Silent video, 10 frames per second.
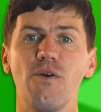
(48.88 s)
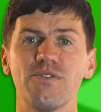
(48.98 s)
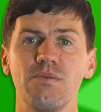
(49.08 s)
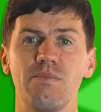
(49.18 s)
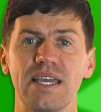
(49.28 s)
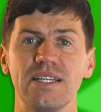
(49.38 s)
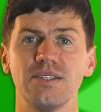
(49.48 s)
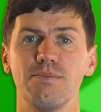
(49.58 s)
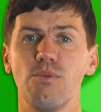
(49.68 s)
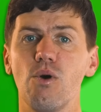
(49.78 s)
often
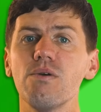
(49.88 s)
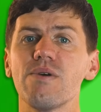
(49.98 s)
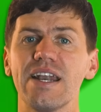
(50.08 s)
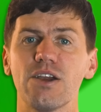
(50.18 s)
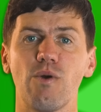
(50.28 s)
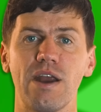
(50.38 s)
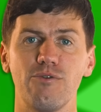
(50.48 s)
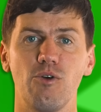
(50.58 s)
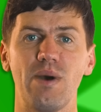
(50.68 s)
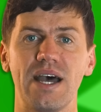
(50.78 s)
means more erratic
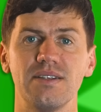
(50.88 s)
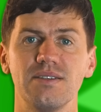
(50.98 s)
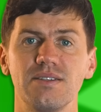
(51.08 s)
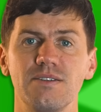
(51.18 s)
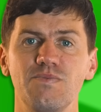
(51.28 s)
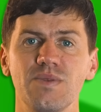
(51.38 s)
rainfall patterns.